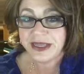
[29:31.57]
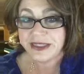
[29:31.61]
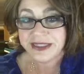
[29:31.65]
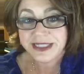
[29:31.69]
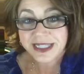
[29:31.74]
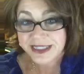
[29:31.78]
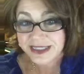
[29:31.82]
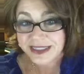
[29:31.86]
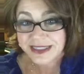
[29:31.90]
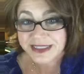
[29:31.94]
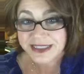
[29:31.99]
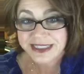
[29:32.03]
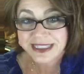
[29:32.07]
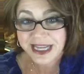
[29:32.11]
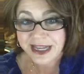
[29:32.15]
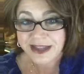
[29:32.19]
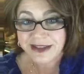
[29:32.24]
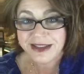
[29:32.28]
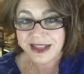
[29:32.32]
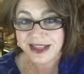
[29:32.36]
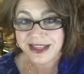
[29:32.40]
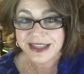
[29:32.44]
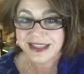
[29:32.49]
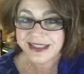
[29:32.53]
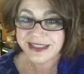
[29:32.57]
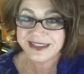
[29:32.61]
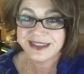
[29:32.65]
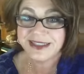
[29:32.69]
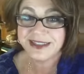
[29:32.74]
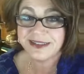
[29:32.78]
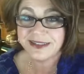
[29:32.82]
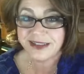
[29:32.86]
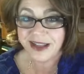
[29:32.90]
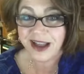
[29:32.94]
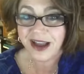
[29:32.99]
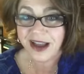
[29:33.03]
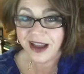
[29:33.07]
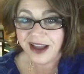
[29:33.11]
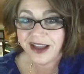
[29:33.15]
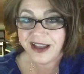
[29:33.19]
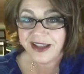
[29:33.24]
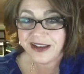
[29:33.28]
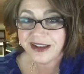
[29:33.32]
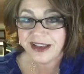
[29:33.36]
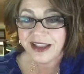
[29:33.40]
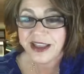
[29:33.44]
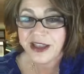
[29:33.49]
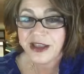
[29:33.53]
It doesn't sound like it's a
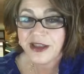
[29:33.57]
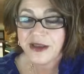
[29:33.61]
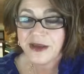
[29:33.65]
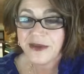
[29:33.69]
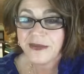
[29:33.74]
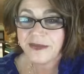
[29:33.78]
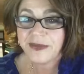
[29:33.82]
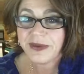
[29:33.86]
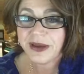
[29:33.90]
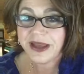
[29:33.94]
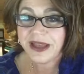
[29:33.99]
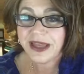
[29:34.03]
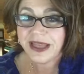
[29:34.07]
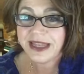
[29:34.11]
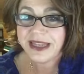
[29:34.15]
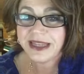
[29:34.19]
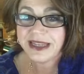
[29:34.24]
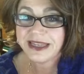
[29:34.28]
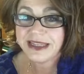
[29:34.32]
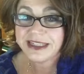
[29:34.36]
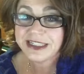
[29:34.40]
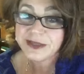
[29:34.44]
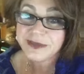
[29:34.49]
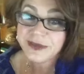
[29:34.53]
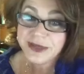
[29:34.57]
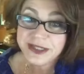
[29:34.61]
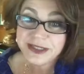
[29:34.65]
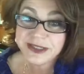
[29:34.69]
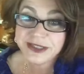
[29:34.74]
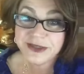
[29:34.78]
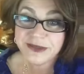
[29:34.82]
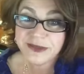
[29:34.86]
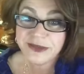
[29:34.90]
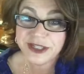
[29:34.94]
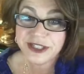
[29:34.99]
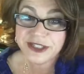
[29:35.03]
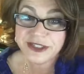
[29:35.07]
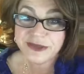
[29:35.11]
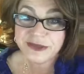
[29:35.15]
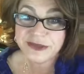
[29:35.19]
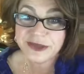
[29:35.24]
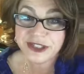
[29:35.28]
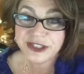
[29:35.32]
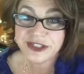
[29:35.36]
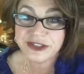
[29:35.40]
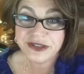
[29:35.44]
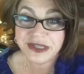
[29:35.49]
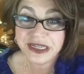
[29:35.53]
lot, but it depends on
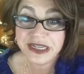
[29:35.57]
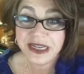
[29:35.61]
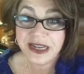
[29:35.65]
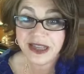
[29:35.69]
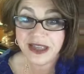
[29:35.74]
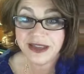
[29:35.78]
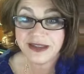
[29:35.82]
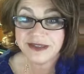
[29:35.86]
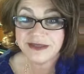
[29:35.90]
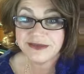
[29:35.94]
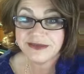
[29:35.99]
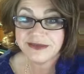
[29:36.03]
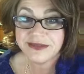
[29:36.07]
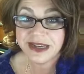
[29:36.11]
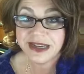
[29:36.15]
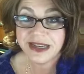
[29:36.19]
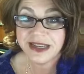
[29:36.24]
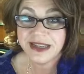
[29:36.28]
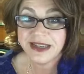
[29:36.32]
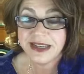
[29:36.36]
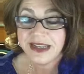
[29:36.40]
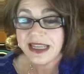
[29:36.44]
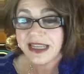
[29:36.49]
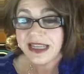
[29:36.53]
what you're eating, right?